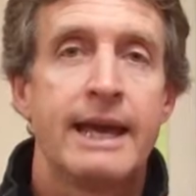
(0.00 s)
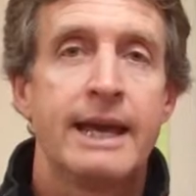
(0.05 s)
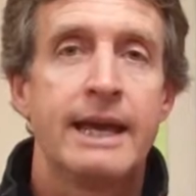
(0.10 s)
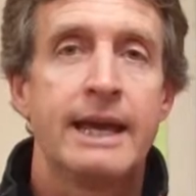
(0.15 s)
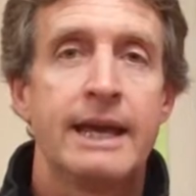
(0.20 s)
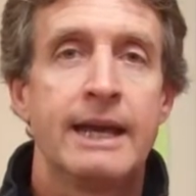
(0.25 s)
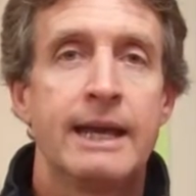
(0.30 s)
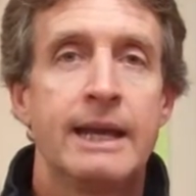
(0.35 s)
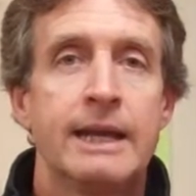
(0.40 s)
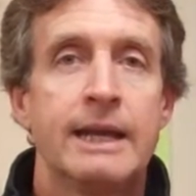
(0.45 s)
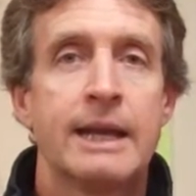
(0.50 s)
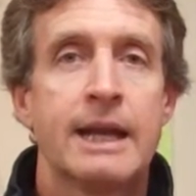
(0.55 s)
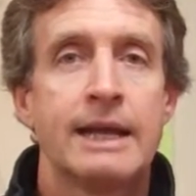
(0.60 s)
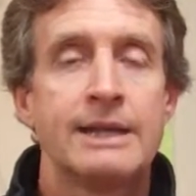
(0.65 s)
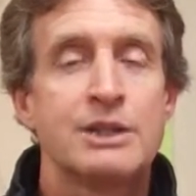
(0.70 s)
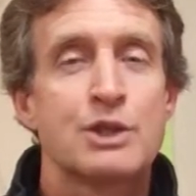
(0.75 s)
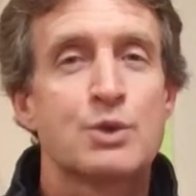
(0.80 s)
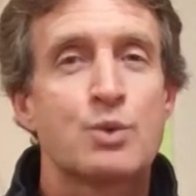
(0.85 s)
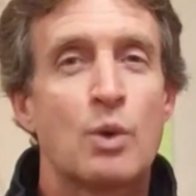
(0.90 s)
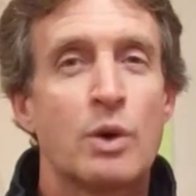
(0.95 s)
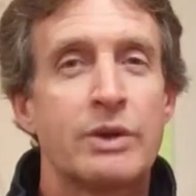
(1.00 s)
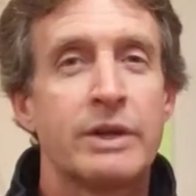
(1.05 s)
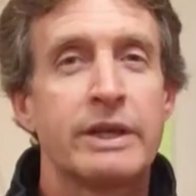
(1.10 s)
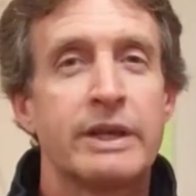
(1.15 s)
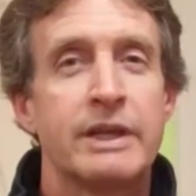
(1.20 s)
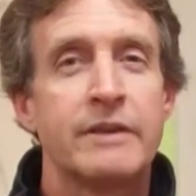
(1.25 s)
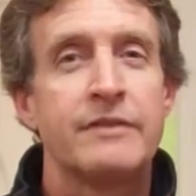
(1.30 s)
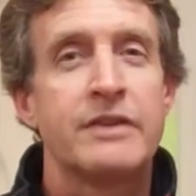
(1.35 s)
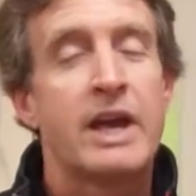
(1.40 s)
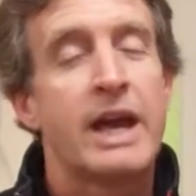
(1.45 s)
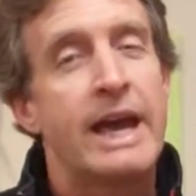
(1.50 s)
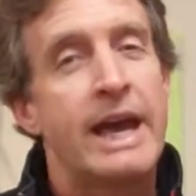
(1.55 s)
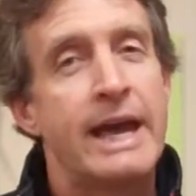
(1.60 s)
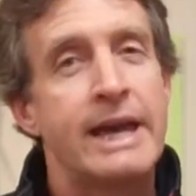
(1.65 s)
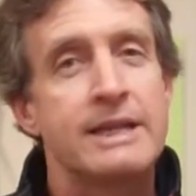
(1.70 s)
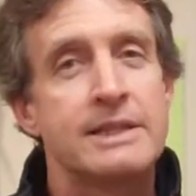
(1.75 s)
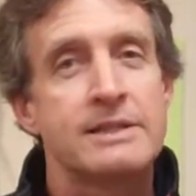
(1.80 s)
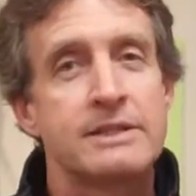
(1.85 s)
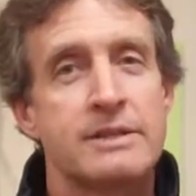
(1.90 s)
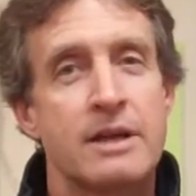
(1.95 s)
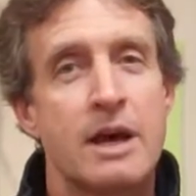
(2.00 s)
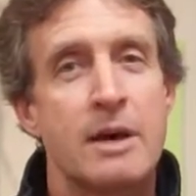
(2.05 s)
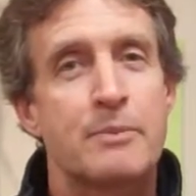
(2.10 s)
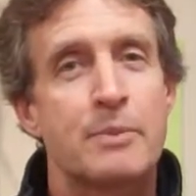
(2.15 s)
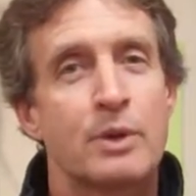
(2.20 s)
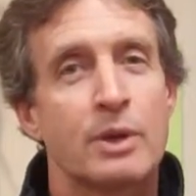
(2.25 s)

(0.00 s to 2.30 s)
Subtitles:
and I just want to give you a heads up